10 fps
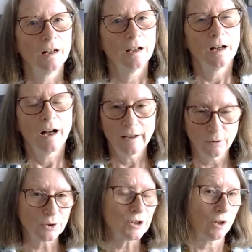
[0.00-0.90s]
I
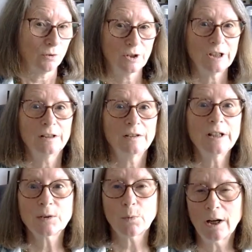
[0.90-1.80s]
also did
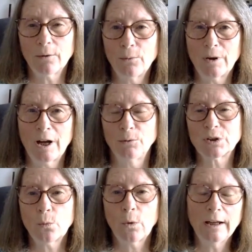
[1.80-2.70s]
these while I was
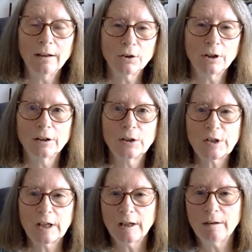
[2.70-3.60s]
away on
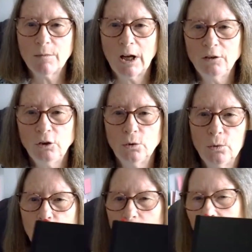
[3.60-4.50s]
holiday in my
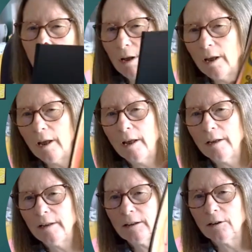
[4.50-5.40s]
new
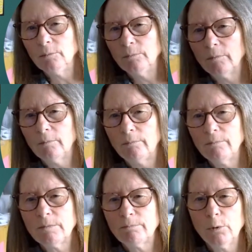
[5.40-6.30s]
little
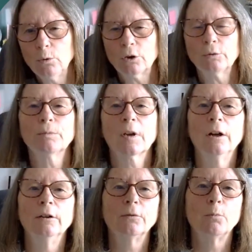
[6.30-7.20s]
book
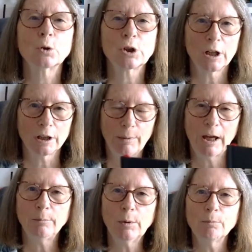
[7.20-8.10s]
of watercolour
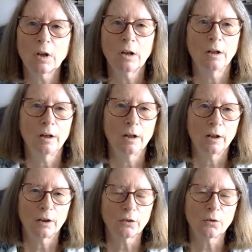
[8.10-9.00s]
paper.
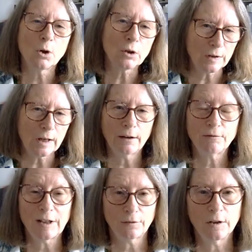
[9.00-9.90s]
The one on the
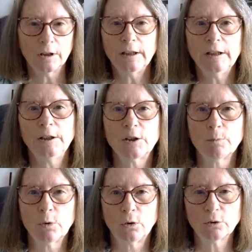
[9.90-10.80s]
left definitely needs
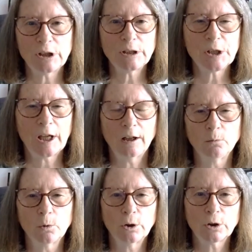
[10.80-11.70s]
more detail
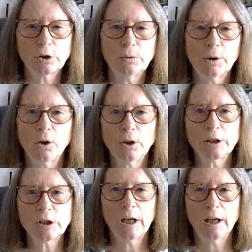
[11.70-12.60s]
and work doing on
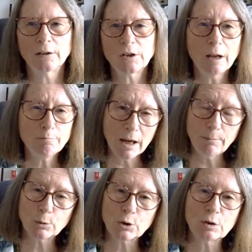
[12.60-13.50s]
it, and I may
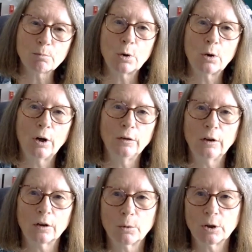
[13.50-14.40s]
put some more on the
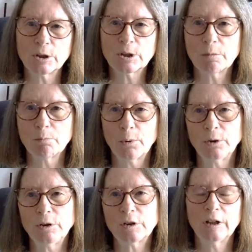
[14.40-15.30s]
other one at some
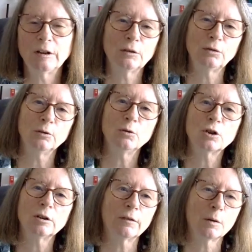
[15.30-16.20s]
point in the
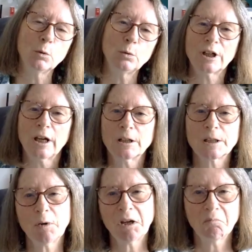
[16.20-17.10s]
future if the mood
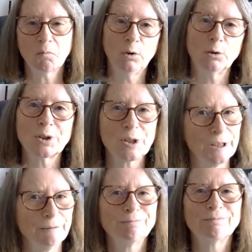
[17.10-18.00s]
takes me. We'll see.
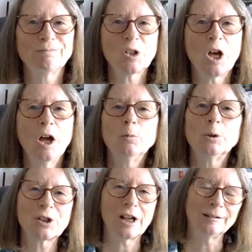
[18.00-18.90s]
Time will
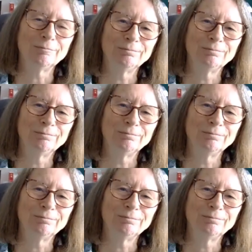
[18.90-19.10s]
tell.